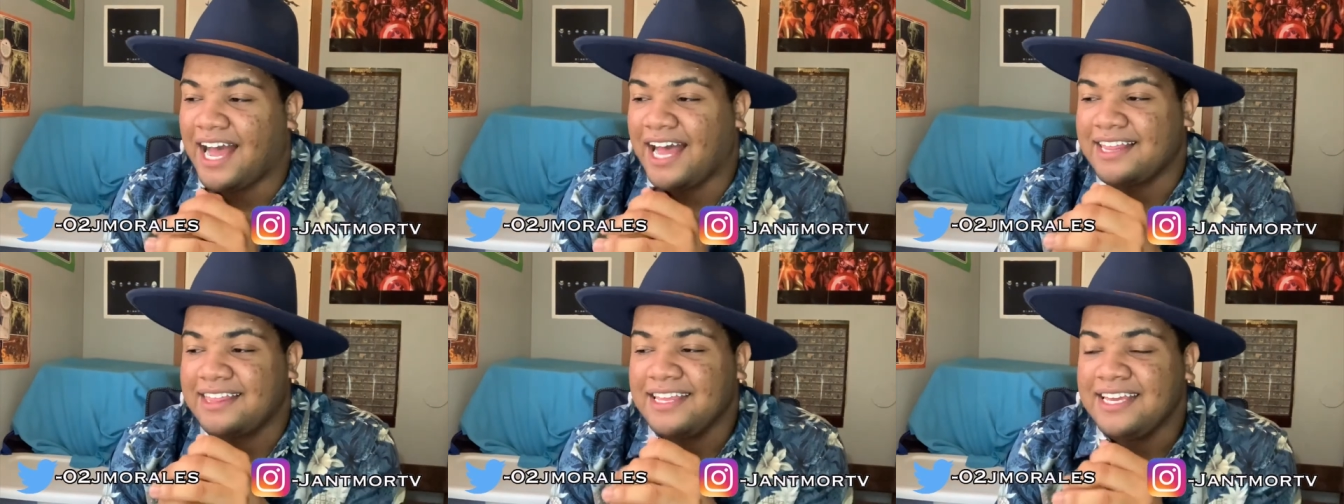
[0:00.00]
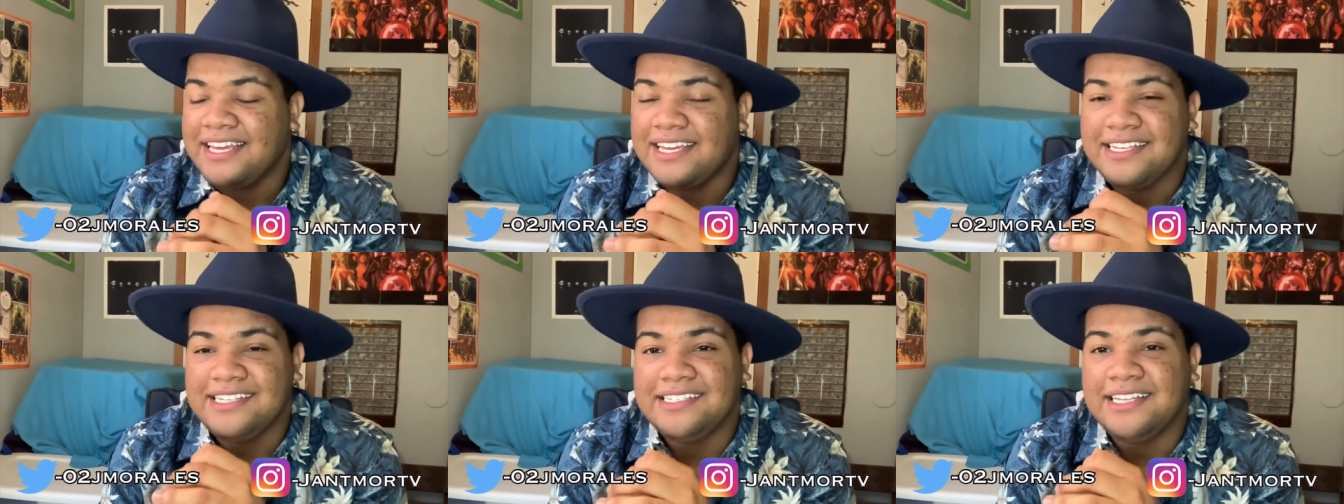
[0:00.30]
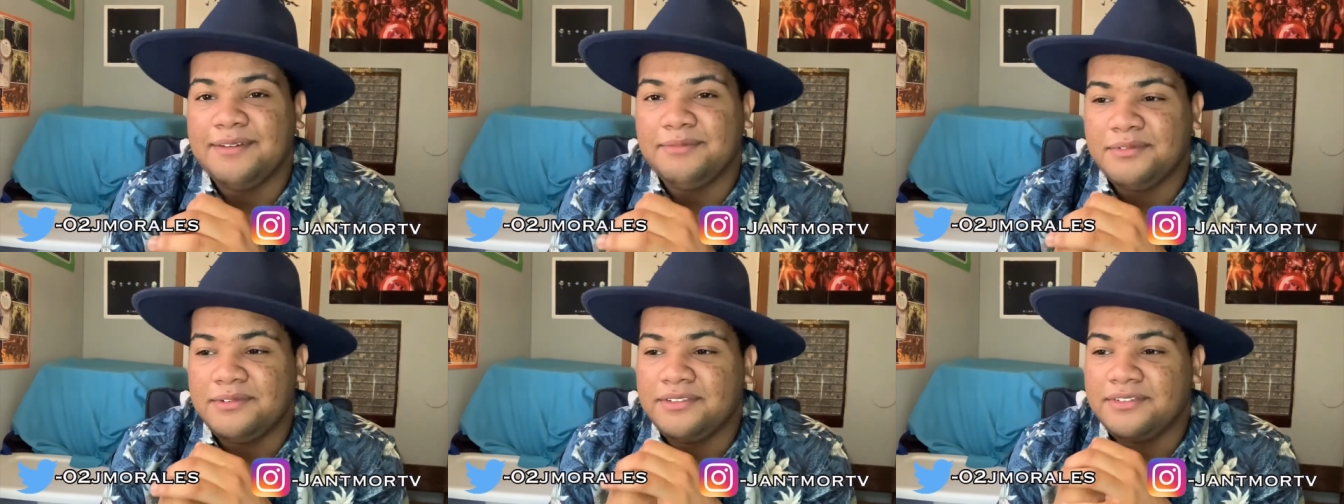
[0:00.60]
I think his
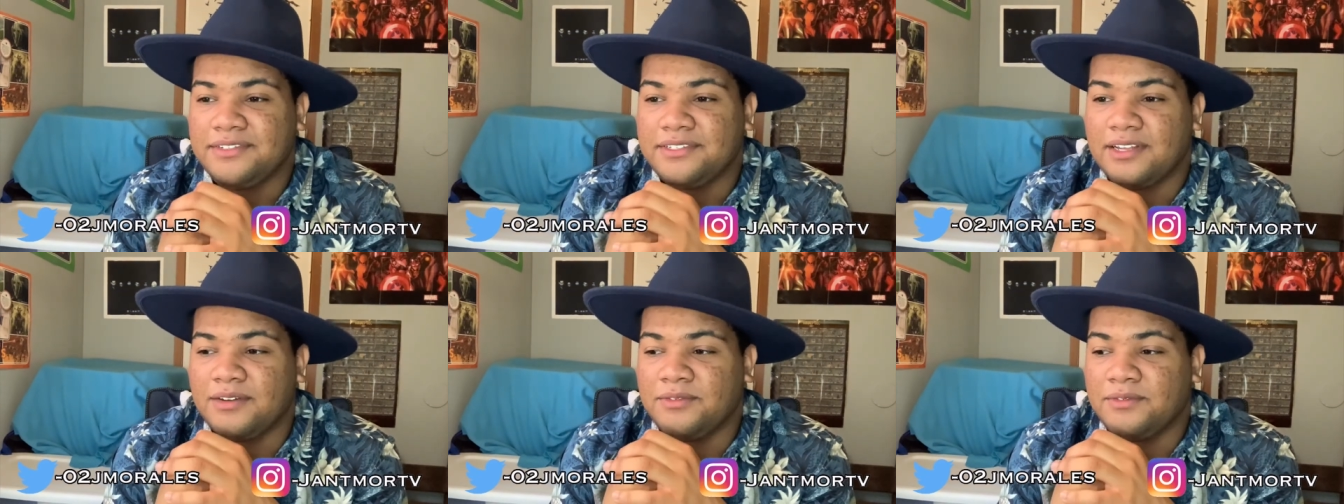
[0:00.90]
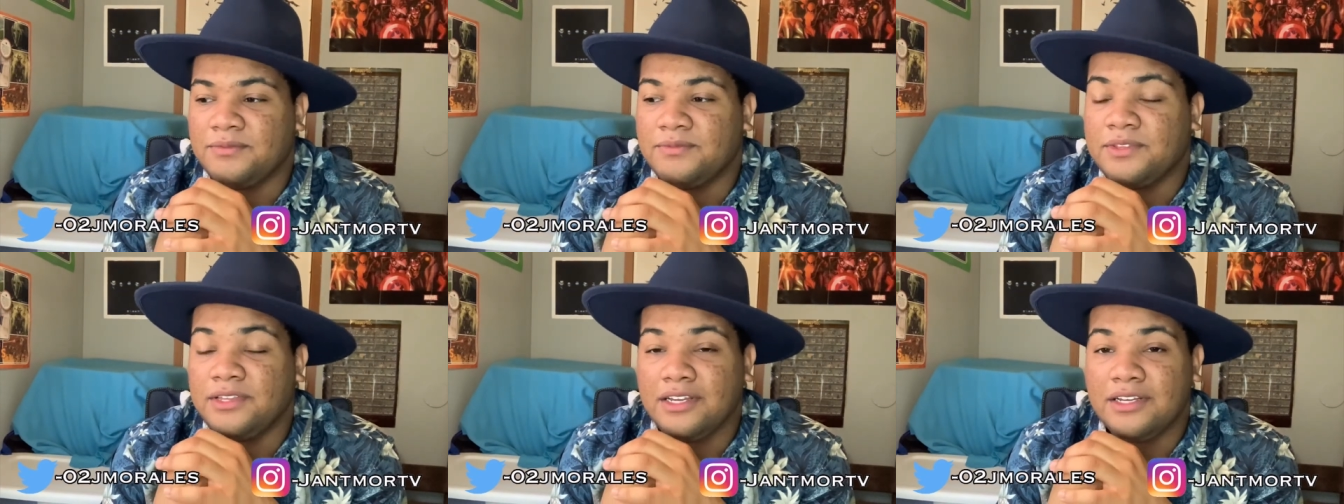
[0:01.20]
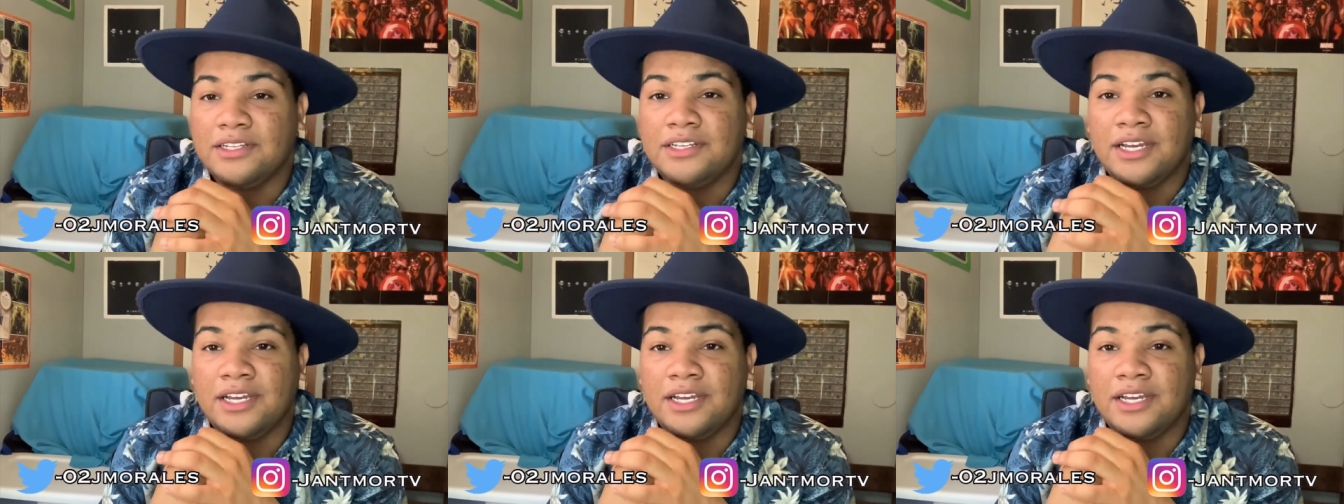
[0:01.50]
Steppenwolf look